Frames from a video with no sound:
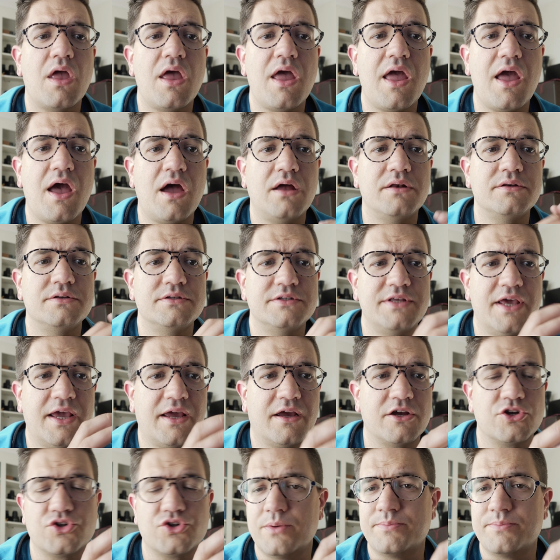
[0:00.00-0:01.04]
and
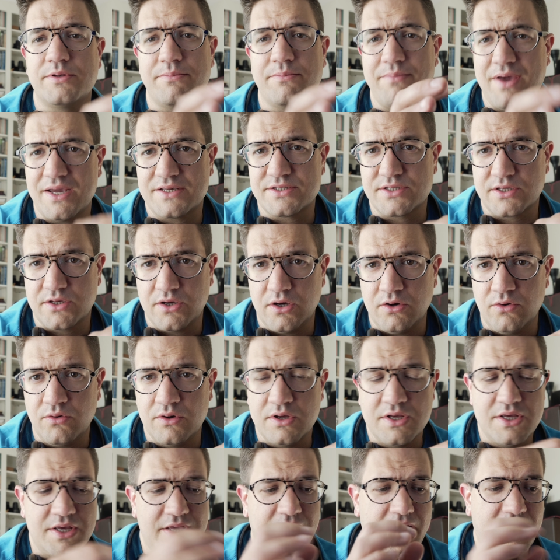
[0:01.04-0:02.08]
take a trip to Mexico
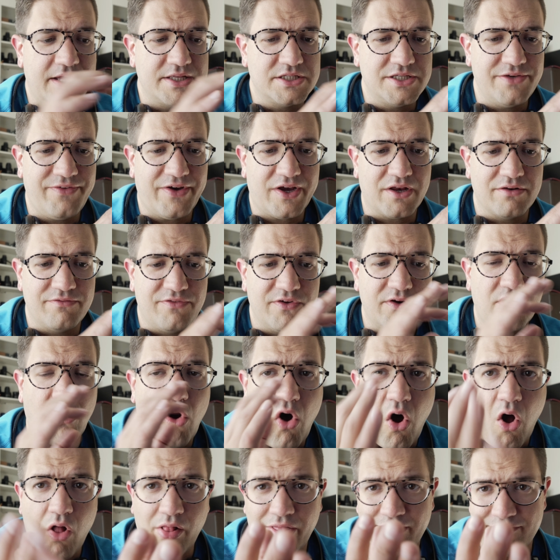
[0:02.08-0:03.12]
and see if I can fit
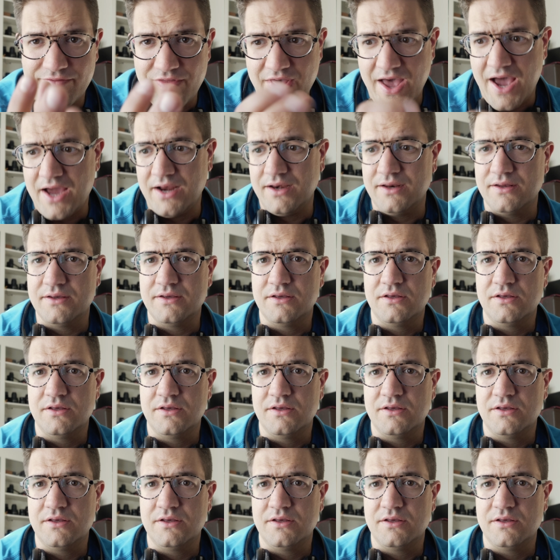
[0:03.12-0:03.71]
all of that